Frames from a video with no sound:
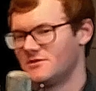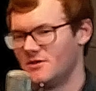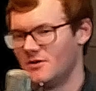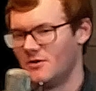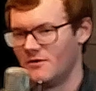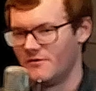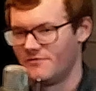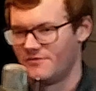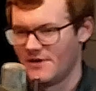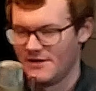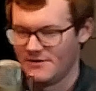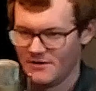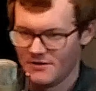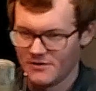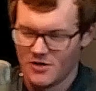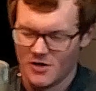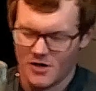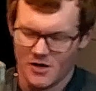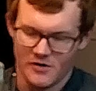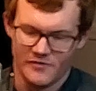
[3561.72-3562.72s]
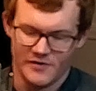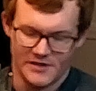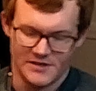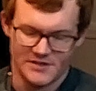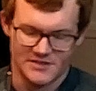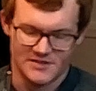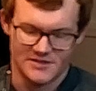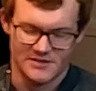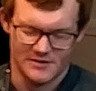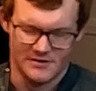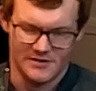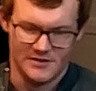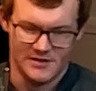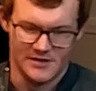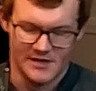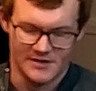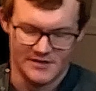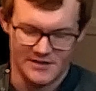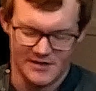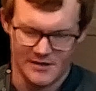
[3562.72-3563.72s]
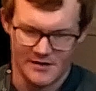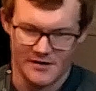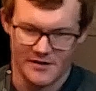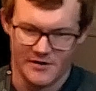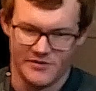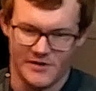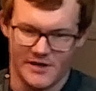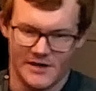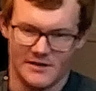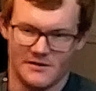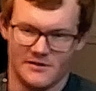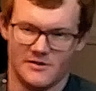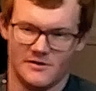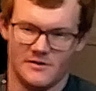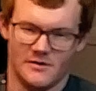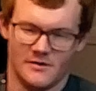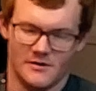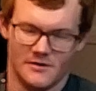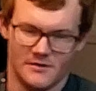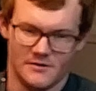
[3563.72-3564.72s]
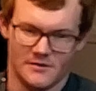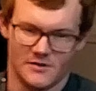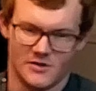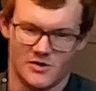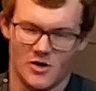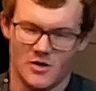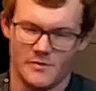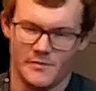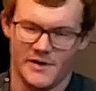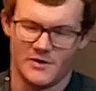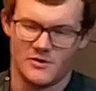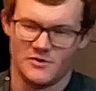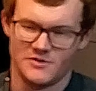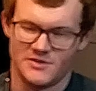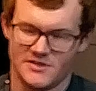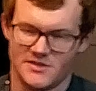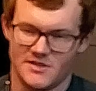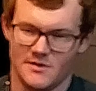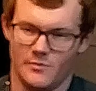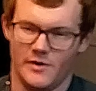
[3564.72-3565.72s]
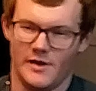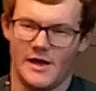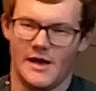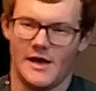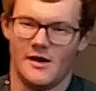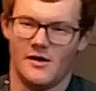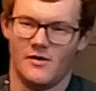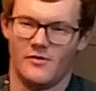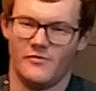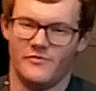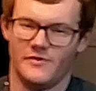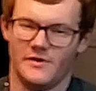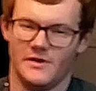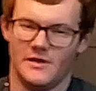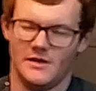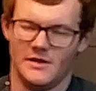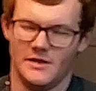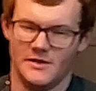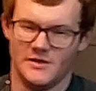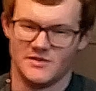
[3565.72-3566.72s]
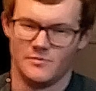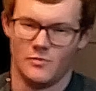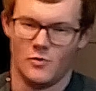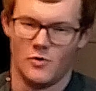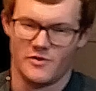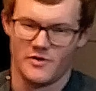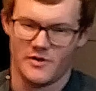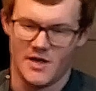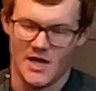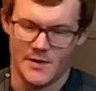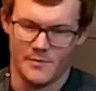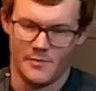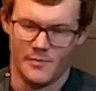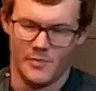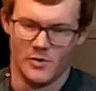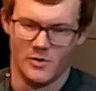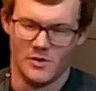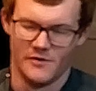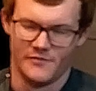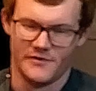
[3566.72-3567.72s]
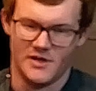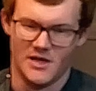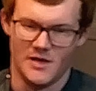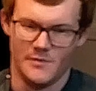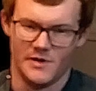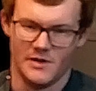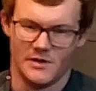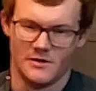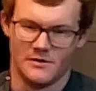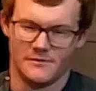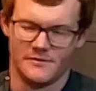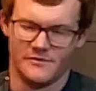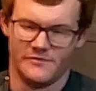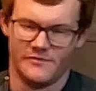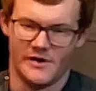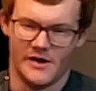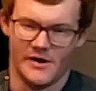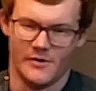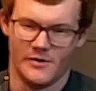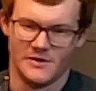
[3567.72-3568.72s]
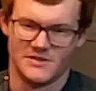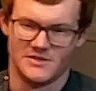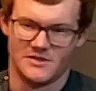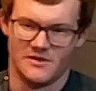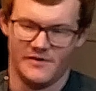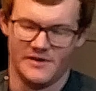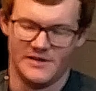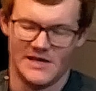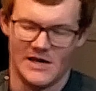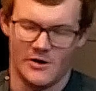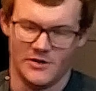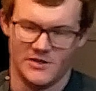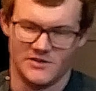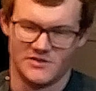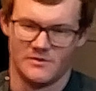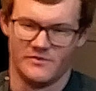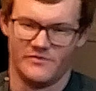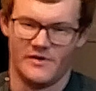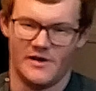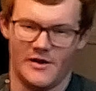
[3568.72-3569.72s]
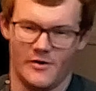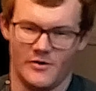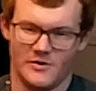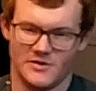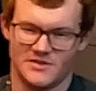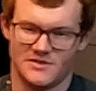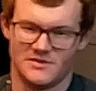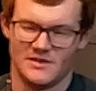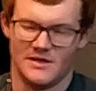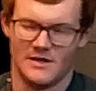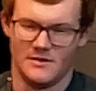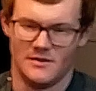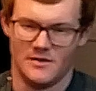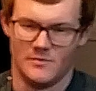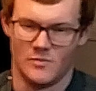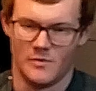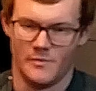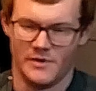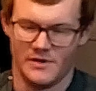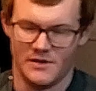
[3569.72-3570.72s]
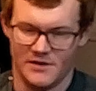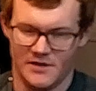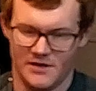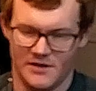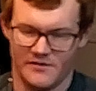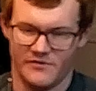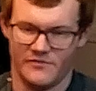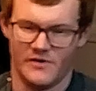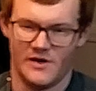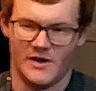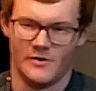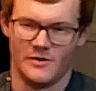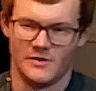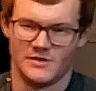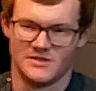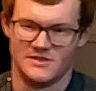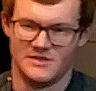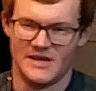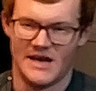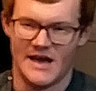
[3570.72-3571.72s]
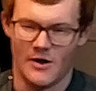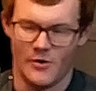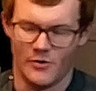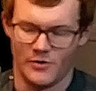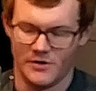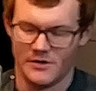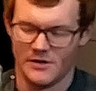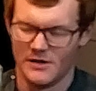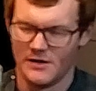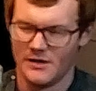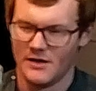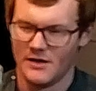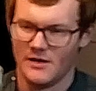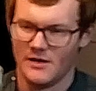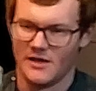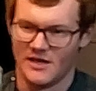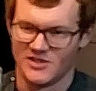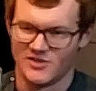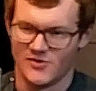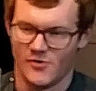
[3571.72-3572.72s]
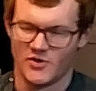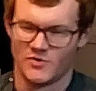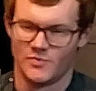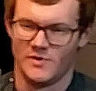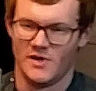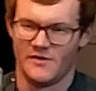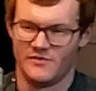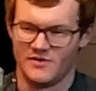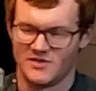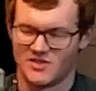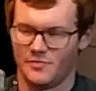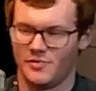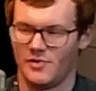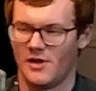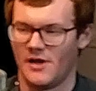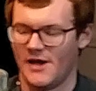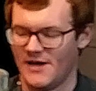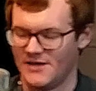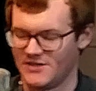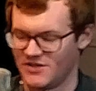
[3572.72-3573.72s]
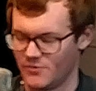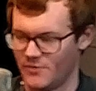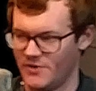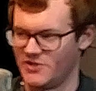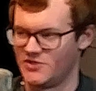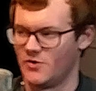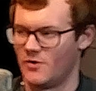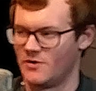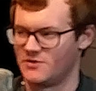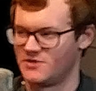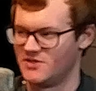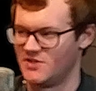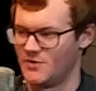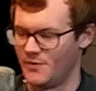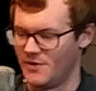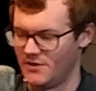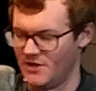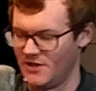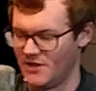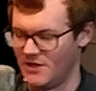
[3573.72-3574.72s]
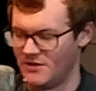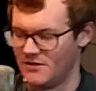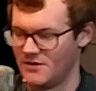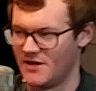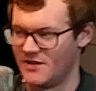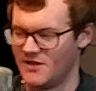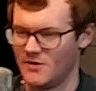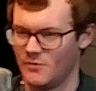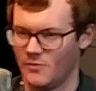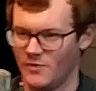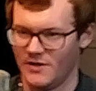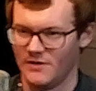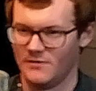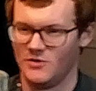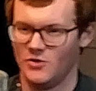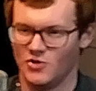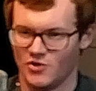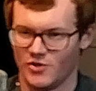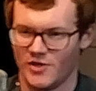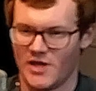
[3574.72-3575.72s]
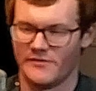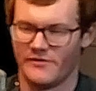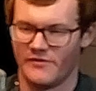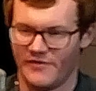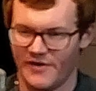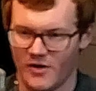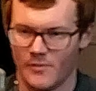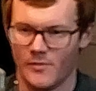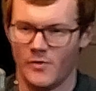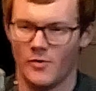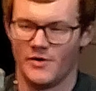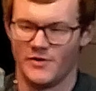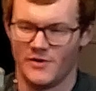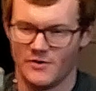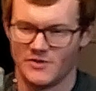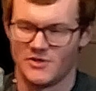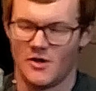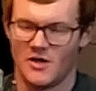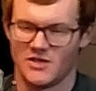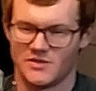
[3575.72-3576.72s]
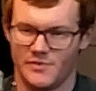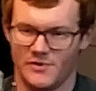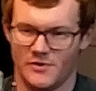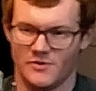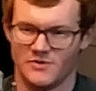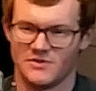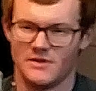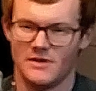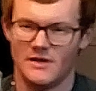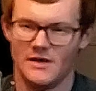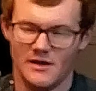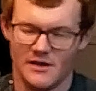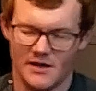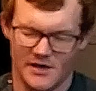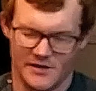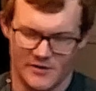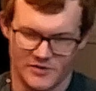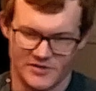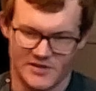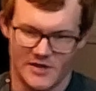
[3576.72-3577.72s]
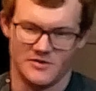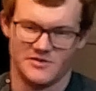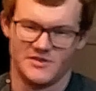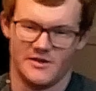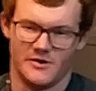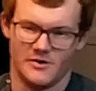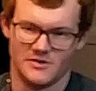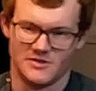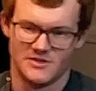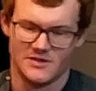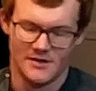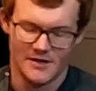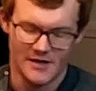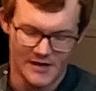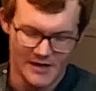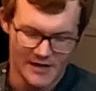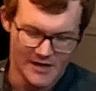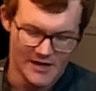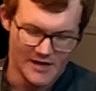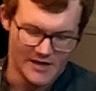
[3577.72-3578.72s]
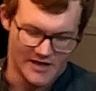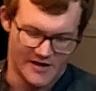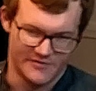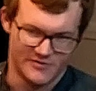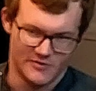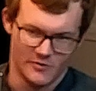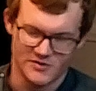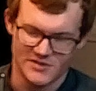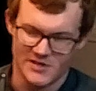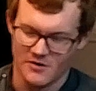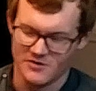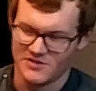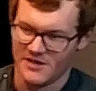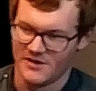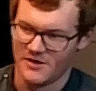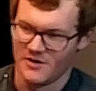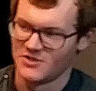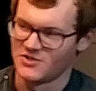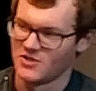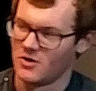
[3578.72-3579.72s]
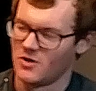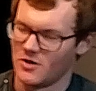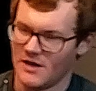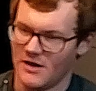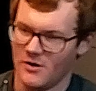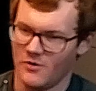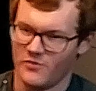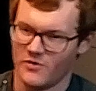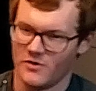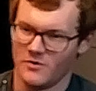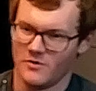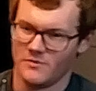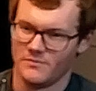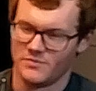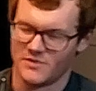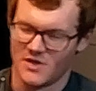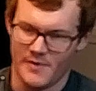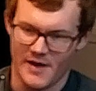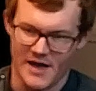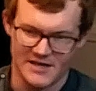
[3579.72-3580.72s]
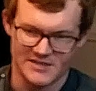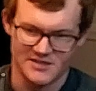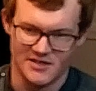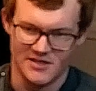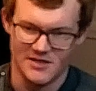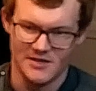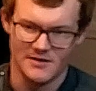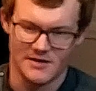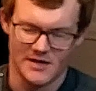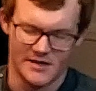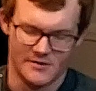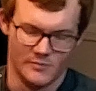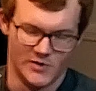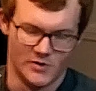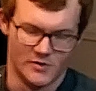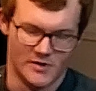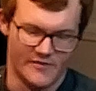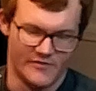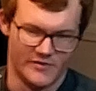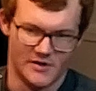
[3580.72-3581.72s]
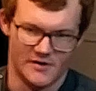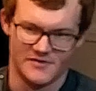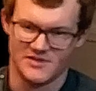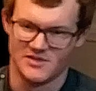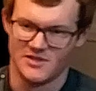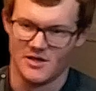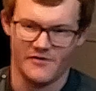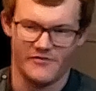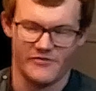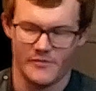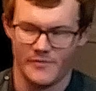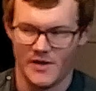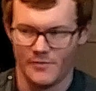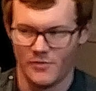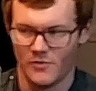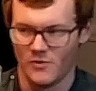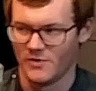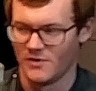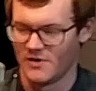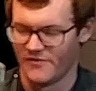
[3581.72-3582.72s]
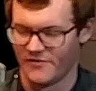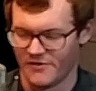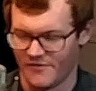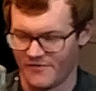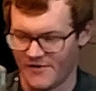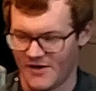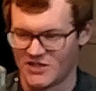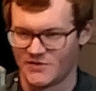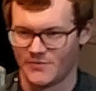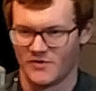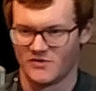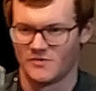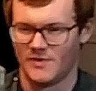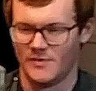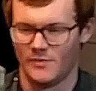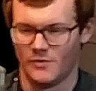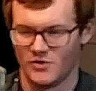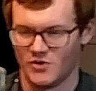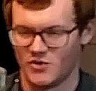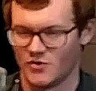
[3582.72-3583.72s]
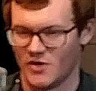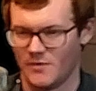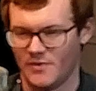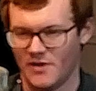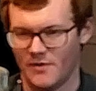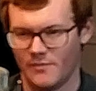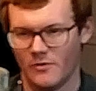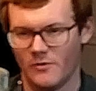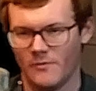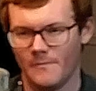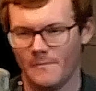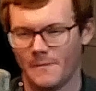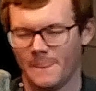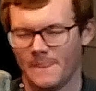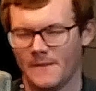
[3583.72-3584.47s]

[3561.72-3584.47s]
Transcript: So flattening the curve is the idea that the current medical system we have is more than capable of keeping the virus, the fatalities from the virus, and the morbidity of the virus down, as long as we have the supplies and the resources that we need and that we usually have available in those hospitals and those health centers. If those health centers are over capacity and we don't have enough stuff for people, we don't have enough experts for people to treat people,